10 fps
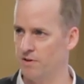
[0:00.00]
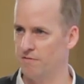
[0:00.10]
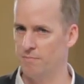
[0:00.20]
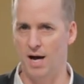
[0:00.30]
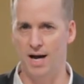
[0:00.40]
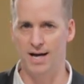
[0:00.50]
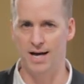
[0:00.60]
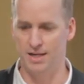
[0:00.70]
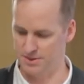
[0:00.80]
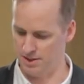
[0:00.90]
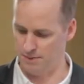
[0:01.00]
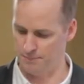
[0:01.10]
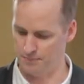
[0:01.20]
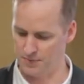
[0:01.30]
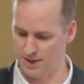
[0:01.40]
live by as,
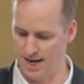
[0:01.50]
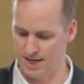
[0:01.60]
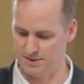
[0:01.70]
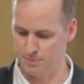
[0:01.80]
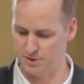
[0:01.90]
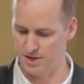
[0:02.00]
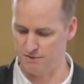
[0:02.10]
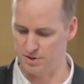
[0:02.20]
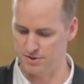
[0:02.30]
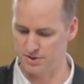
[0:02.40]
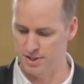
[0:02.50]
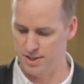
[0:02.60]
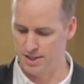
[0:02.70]
um, as believers.